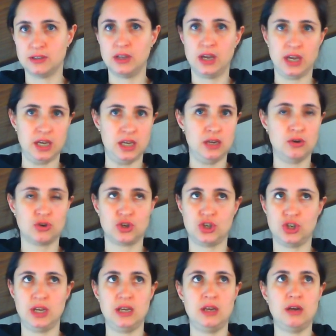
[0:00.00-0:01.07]
he or
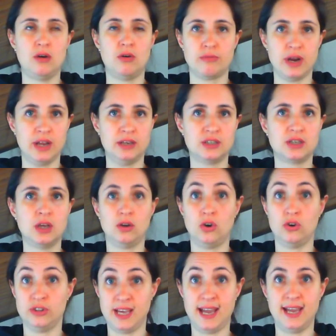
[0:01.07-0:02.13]
she or it or
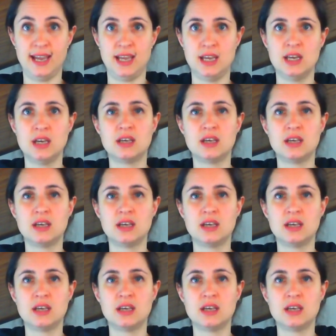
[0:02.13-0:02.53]
they,